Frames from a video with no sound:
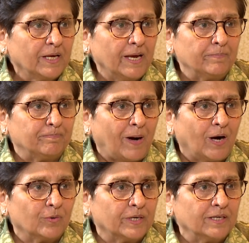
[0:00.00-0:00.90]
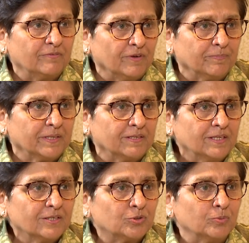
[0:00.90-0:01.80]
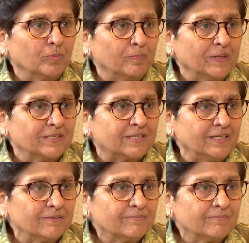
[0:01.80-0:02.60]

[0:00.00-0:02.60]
empowering women through mobility.